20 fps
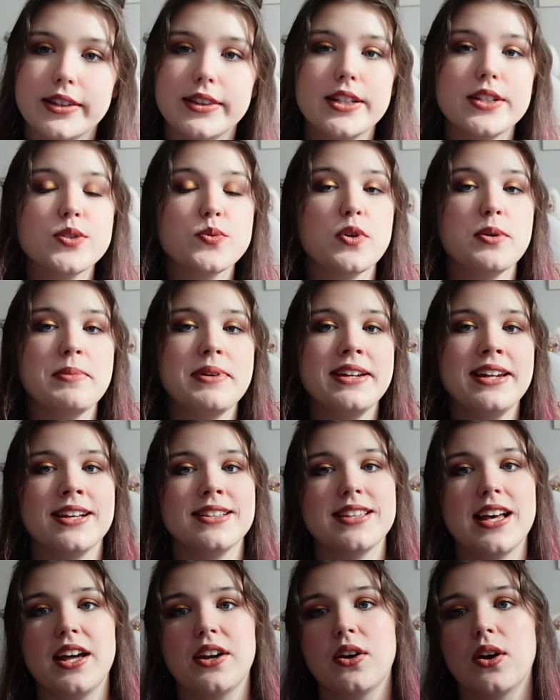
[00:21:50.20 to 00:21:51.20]
This woman
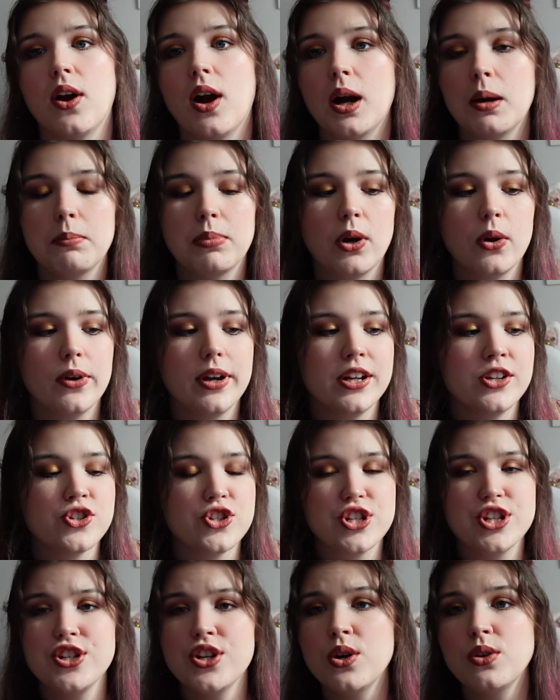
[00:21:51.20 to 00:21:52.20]
has had her heart broken,
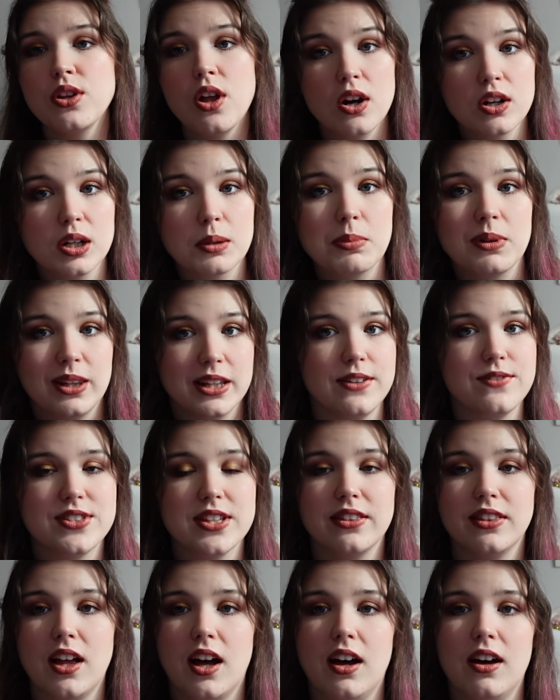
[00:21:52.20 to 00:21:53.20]
she no longer believes
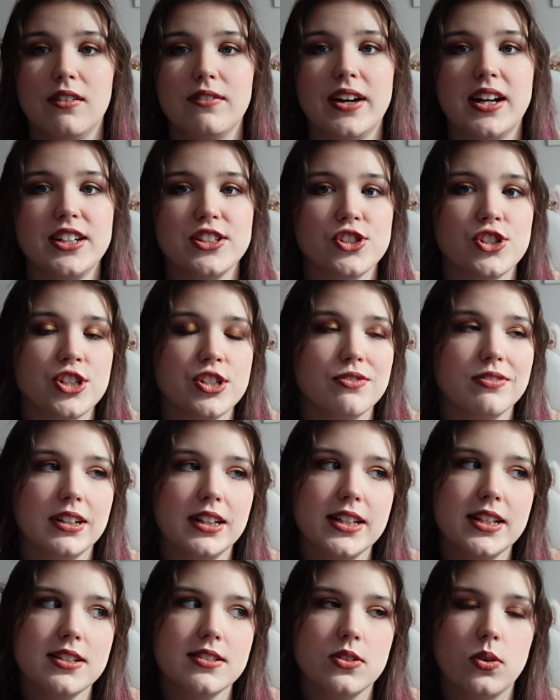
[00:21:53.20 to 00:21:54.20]
in love, and she
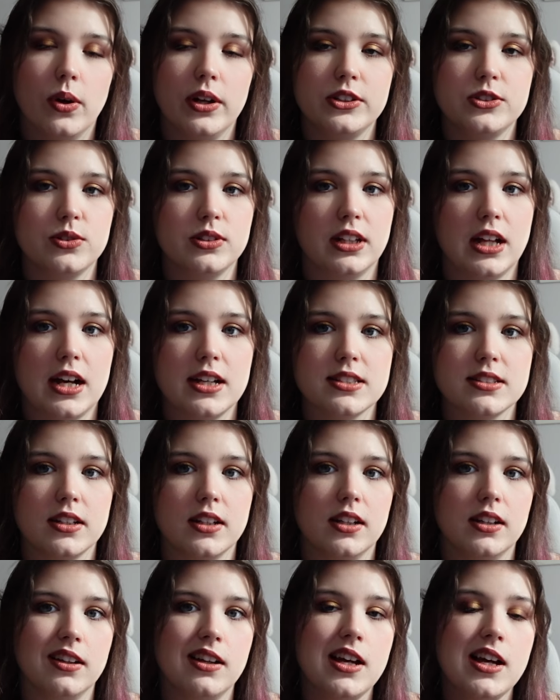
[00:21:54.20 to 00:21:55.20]
really is going to
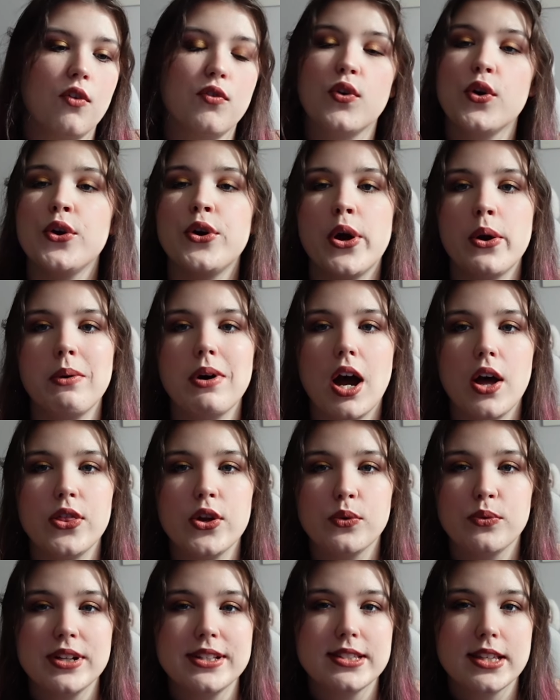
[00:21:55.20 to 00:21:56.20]
Alaska for no
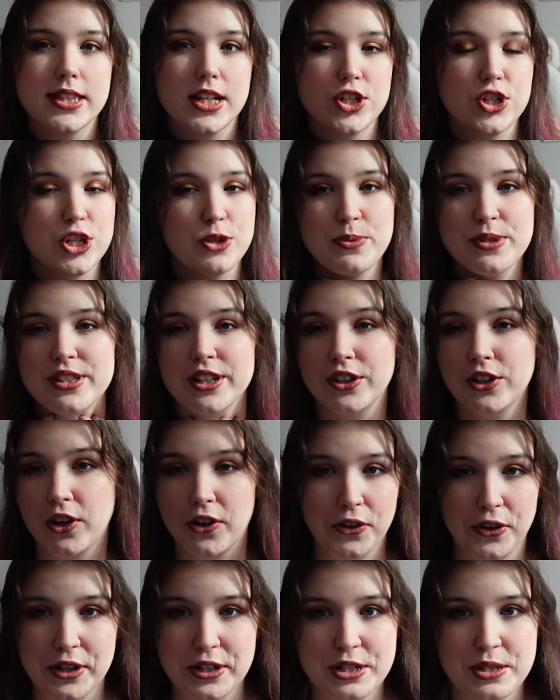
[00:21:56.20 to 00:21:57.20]
other reason than she was
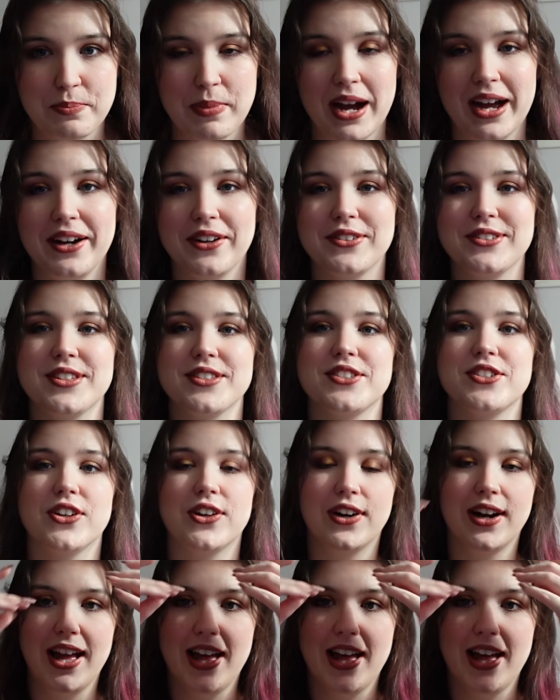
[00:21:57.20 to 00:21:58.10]
encouraged by her sister,